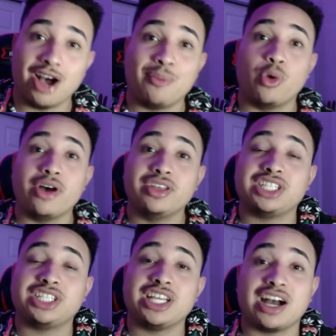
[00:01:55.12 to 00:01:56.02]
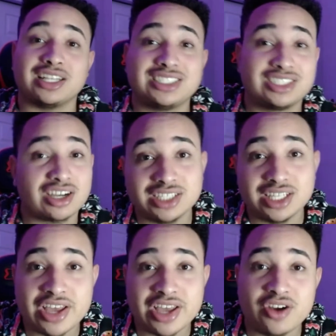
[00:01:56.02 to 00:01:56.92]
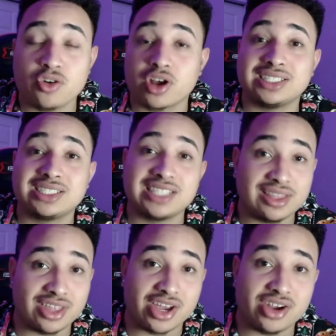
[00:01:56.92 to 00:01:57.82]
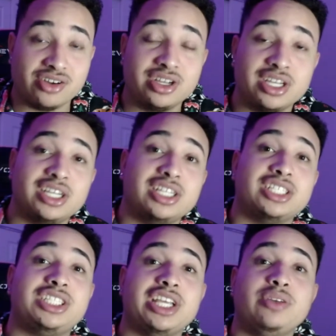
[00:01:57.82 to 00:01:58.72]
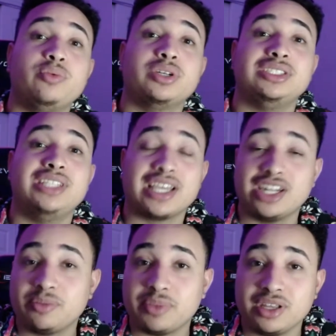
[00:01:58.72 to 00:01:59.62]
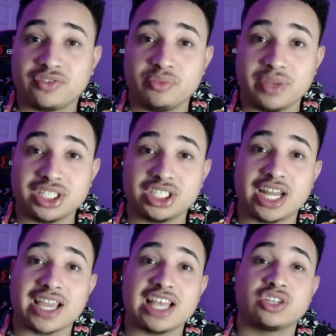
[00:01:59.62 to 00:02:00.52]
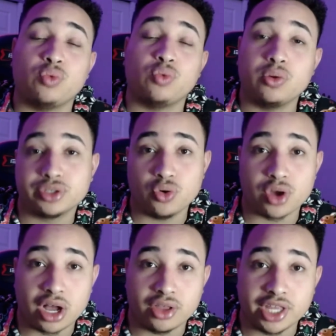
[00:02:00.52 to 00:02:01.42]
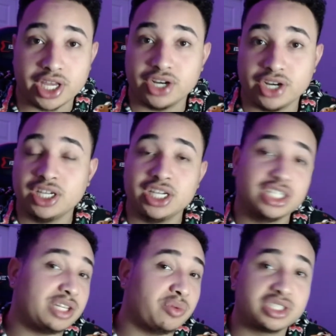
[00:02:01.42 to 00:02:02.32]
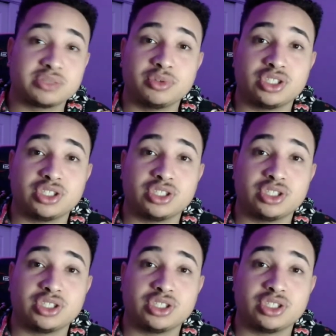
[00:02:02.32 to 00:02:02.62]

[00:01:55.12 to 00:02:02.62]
Whether she got sucked in there or got sent there, she was digging up information, I guess, on what was going on there. She wasn't supposed to